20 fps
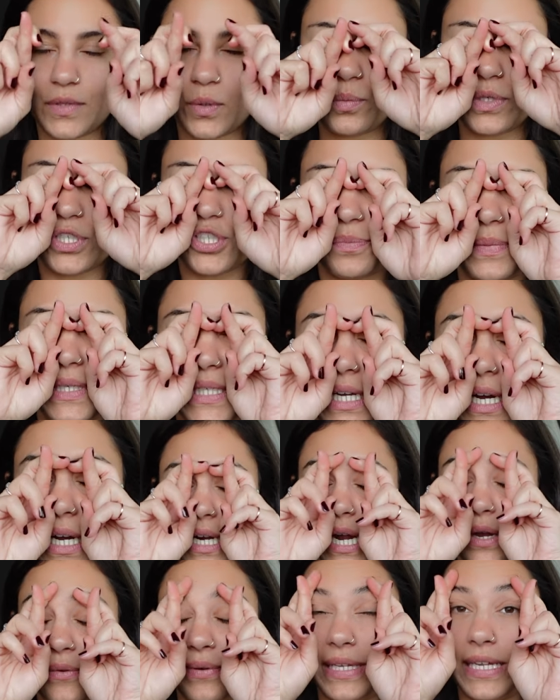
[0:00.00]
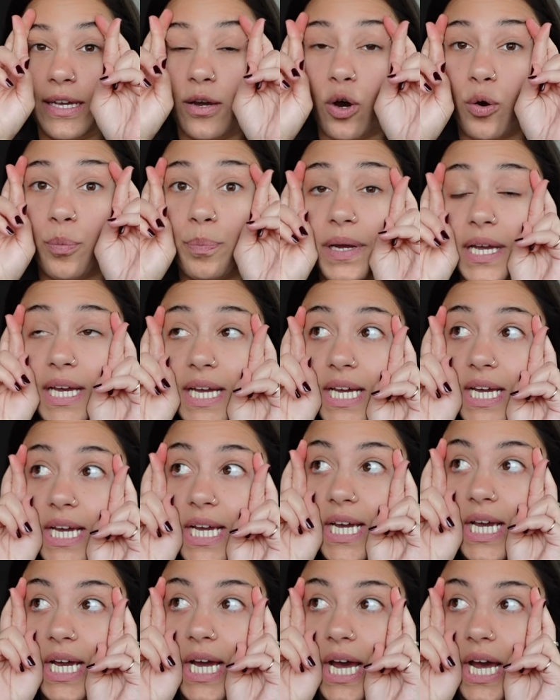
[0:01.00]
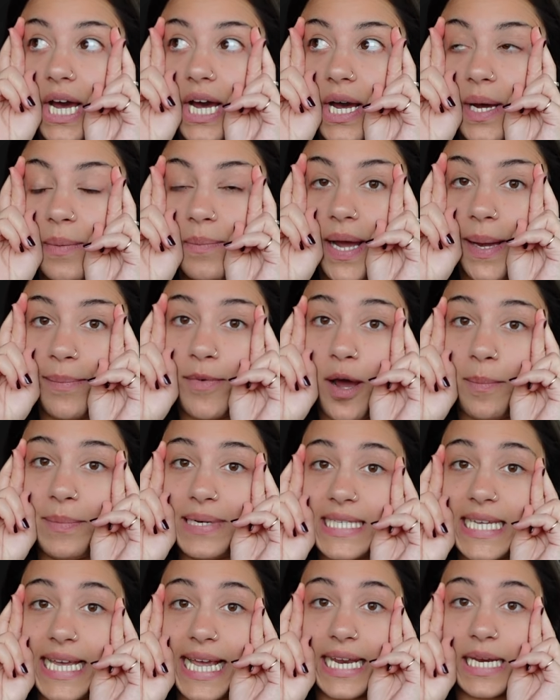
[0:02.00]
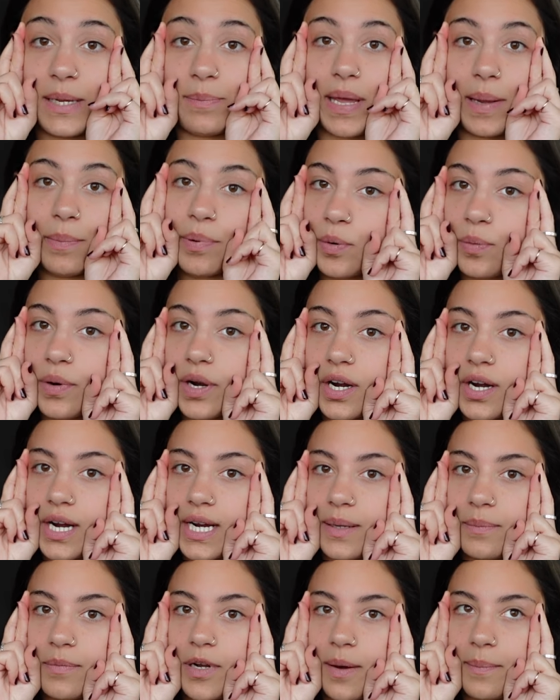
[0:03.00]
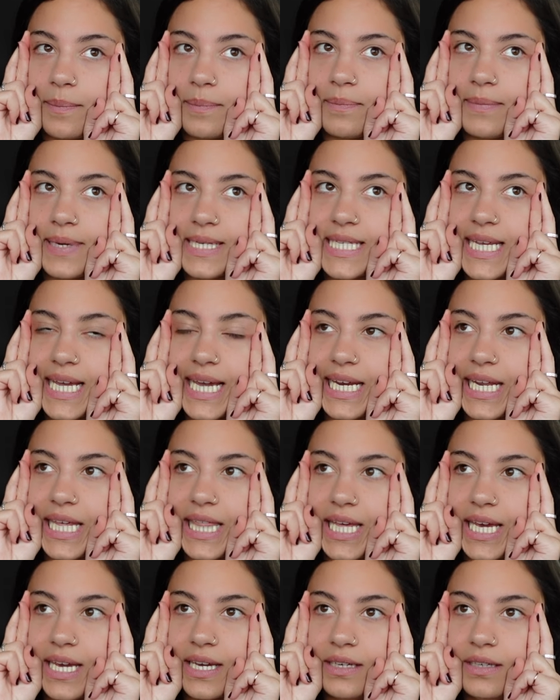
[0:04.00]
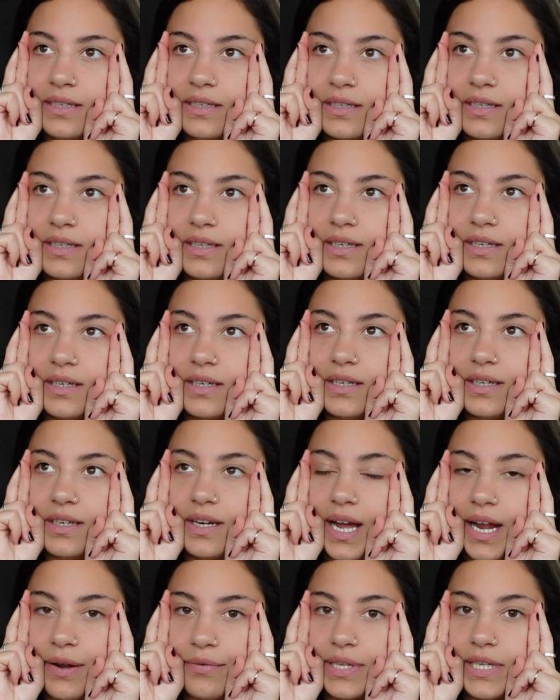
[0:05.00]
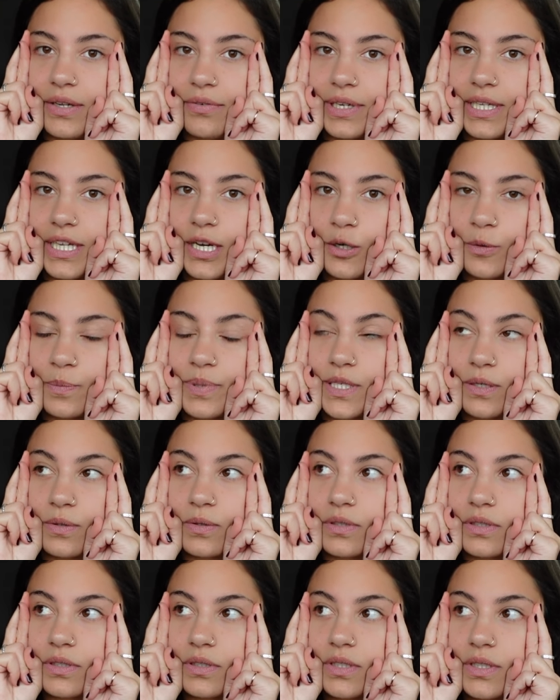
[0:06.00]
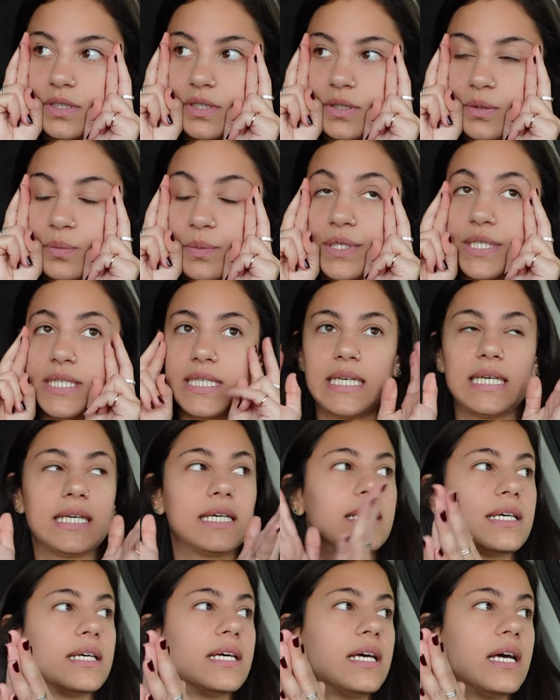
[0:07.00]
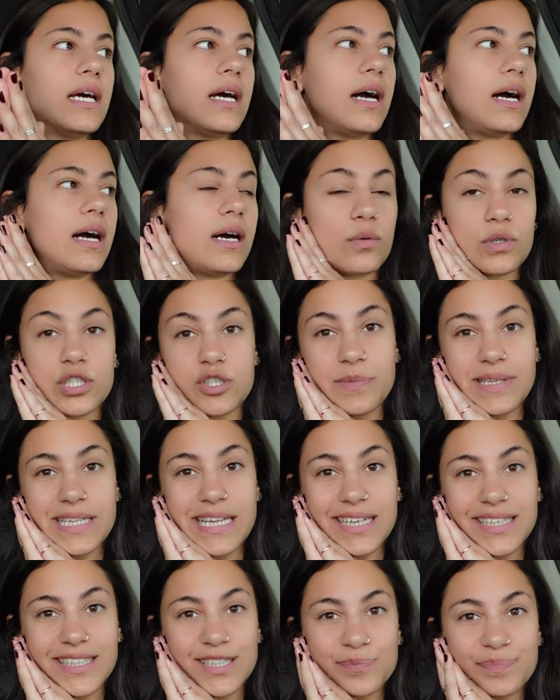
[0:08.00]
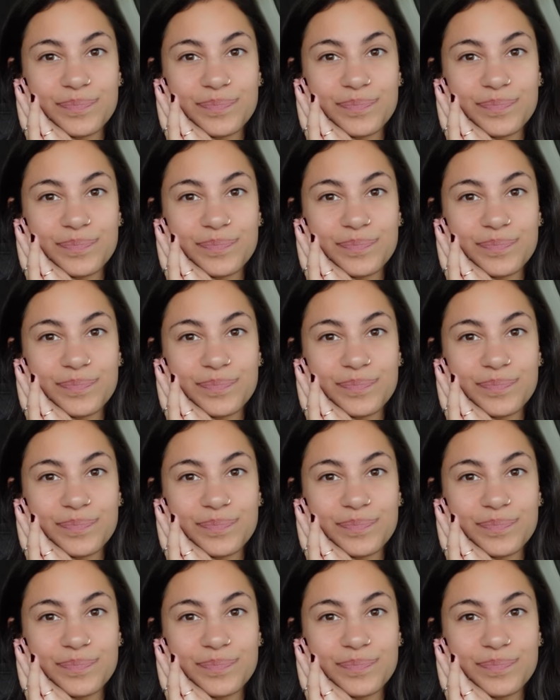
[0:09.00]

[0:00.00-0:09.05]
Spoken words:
wish me luck. I really hope I'm not missing any paperwork and I'm not missing anything. I really, really hope so. We'll see. Wish me luck.